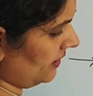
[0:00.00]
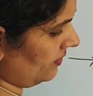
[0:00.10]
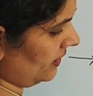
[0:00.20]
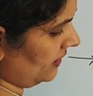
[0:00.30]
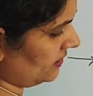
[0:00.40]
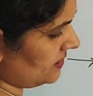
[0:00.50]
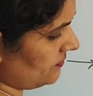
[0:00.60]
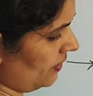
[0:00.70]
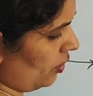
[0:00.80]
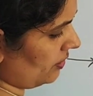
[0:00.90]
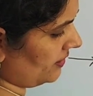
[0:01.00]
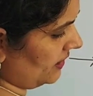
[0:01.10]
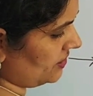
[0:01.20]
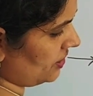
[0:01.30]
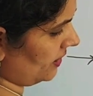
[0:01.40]
this will all
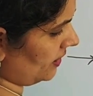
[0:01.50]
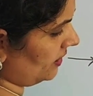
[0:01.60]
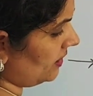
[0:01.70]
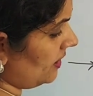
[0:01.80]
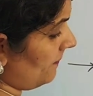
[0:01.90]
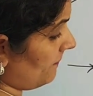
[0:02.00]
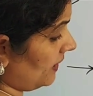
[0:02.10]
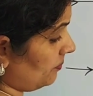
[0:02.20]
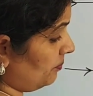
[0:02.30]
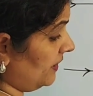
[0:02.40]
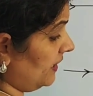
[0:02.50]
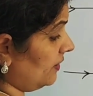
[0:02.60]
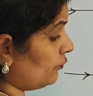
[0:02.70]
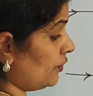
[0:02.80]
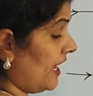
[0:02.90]
reach here, but
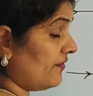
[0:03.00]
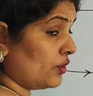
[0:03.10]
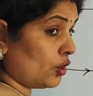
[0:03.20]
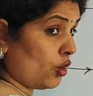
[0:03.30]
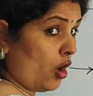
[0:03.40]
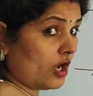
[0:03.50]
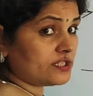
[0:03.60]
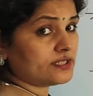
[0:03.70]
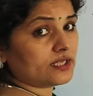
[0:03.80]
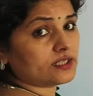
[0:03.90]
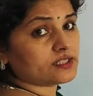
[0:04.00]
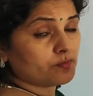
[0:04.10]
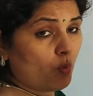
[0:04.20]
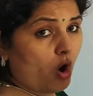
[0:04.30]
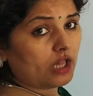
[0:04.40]
B would have crossed the
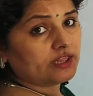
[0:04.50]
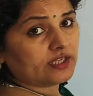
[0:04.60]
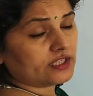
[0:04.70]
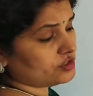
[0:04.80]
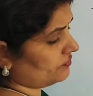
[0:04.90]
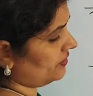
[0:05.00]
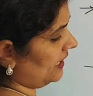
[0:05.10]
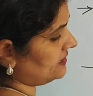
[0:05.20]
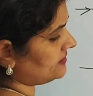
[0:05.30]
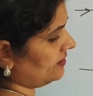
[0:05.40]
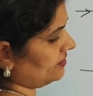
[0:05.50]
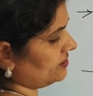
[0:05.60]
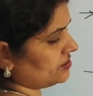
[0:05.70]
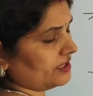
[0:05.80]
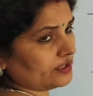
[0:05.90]
small thickness of the lens and
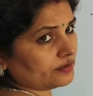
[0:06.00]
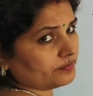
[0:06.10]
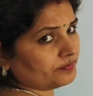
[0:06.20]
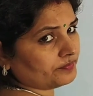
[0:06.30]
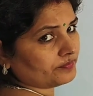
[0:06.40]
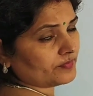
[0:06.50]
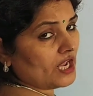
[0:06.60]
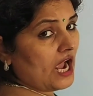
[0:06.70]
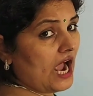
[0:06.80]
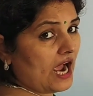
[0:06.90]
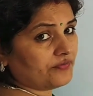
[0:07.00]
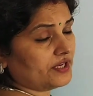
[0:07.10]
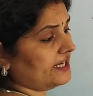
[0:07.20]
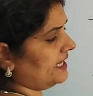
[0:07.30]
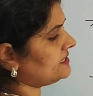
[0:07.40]
reached here.
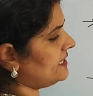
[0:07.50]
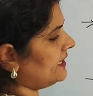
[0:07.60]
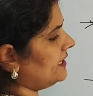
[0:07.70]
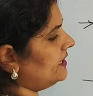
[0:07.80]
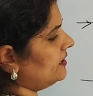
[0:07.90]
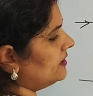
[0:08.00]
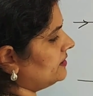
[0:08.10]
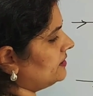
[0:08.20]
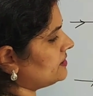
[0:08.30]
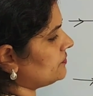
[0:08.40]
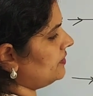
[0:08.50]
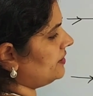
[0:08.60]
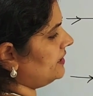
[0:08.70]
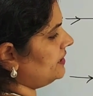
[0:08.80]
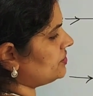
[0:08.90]
After next second, this
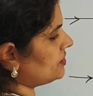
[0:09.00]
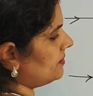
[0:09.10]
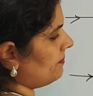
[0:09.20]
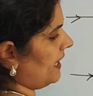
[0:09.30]
will reach,